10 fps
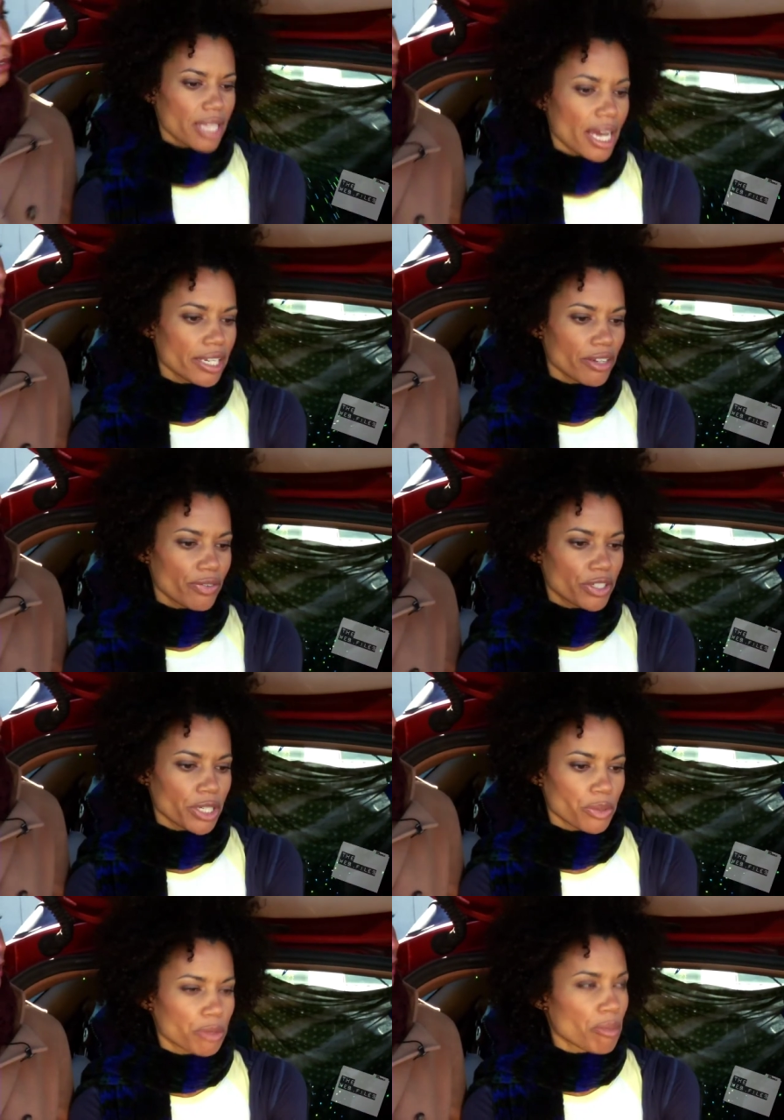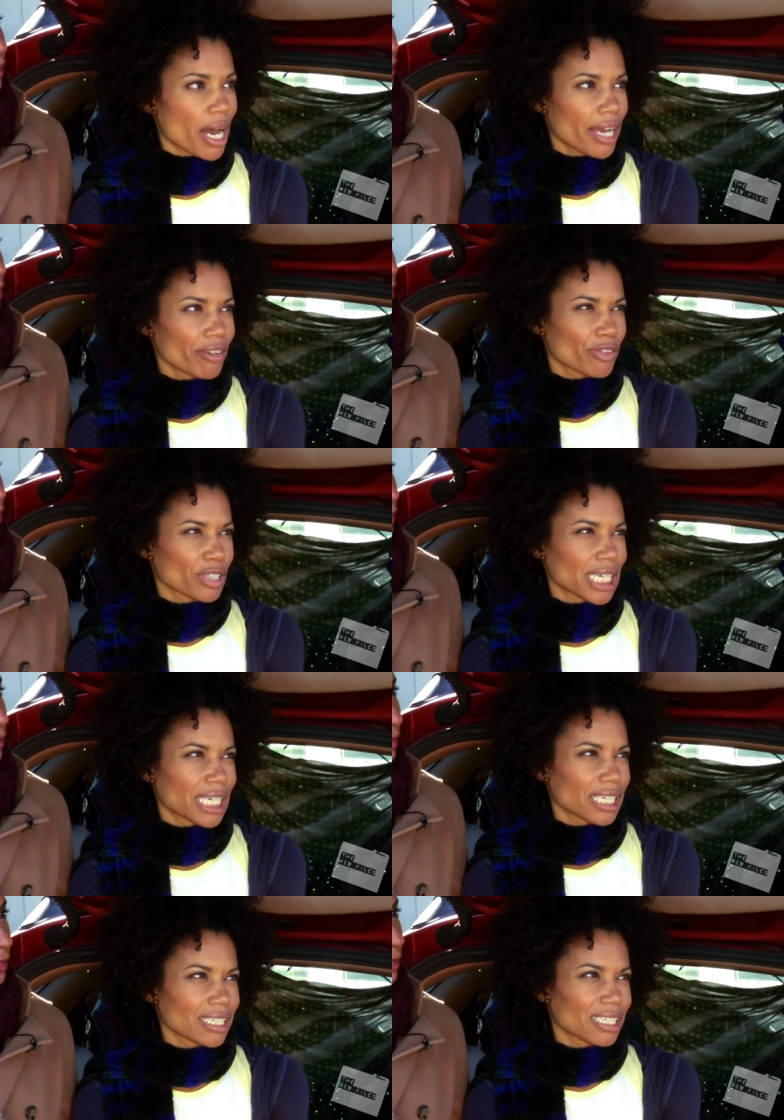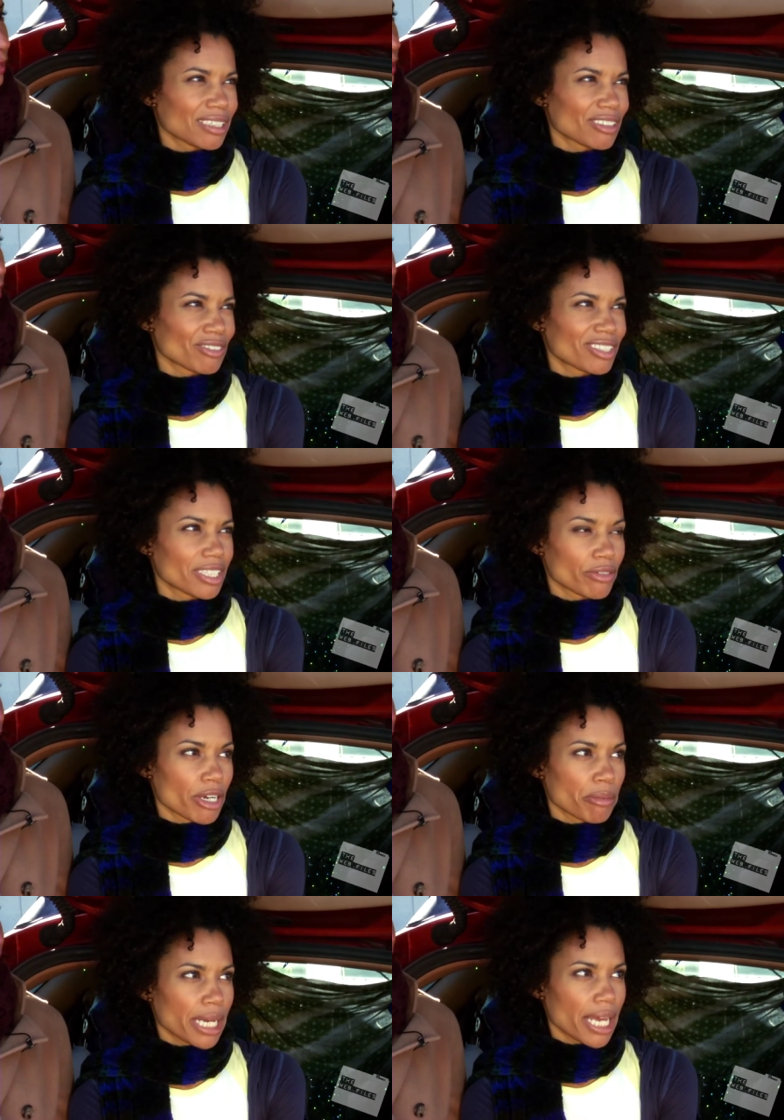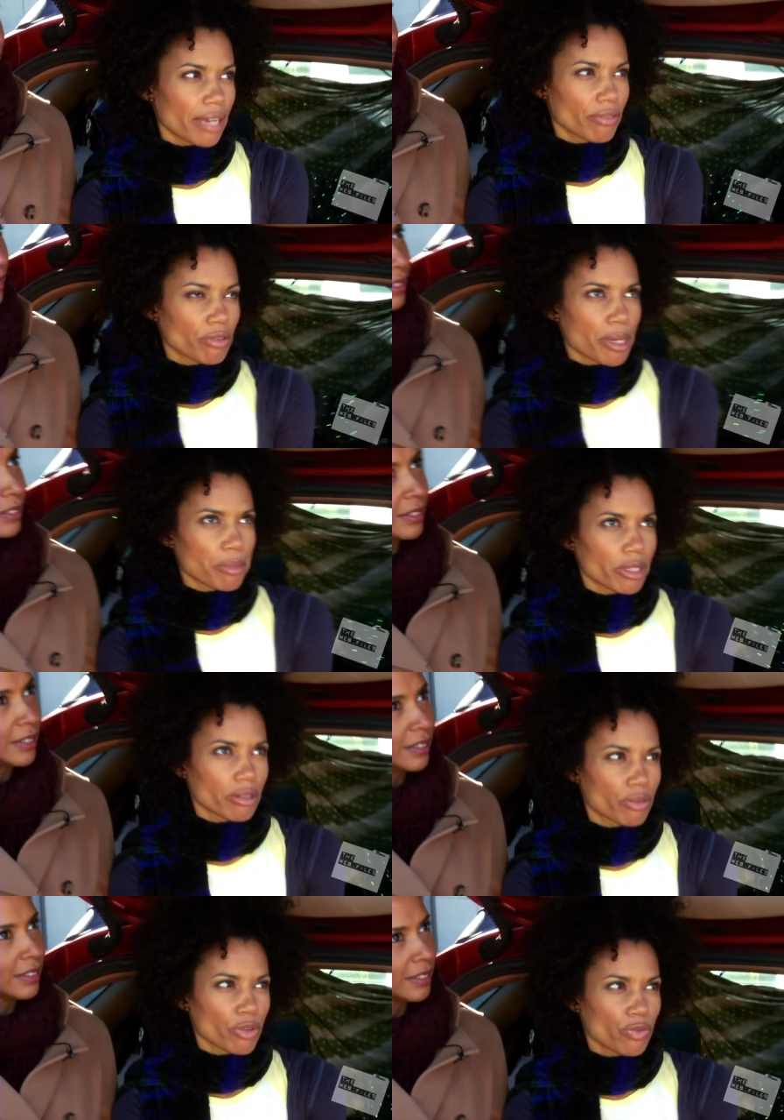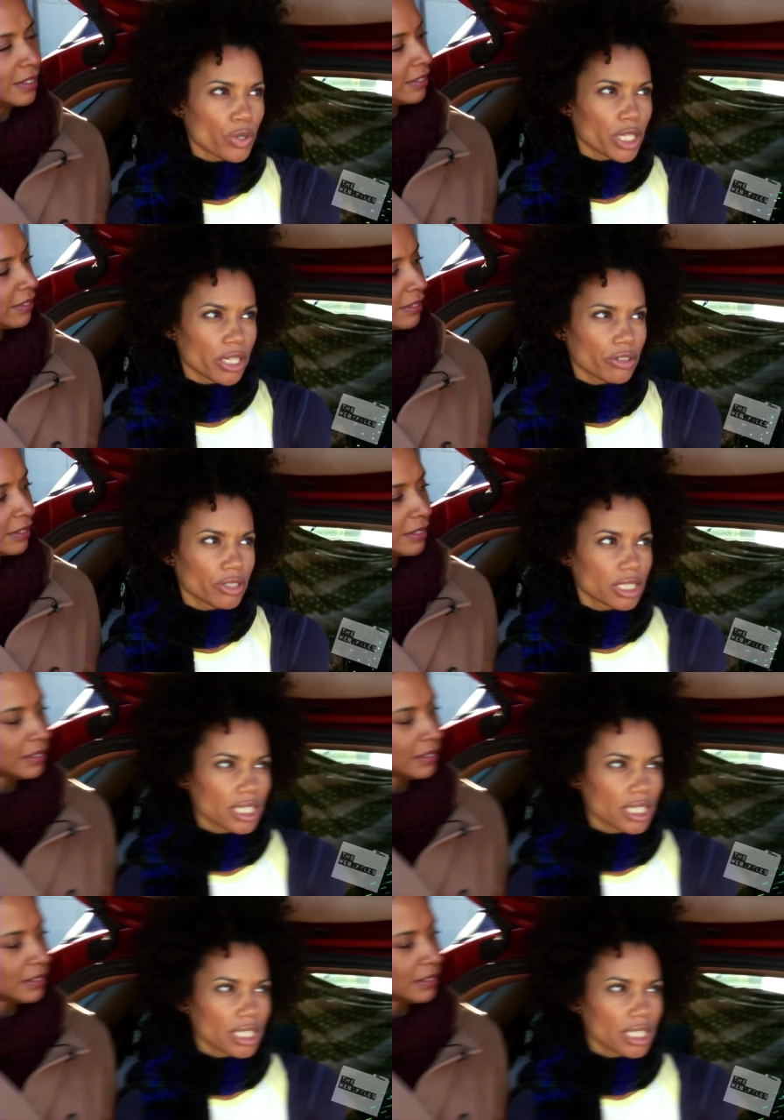The idea for Chick was mine for like sitting around in my head for maybe 3 or 4 years.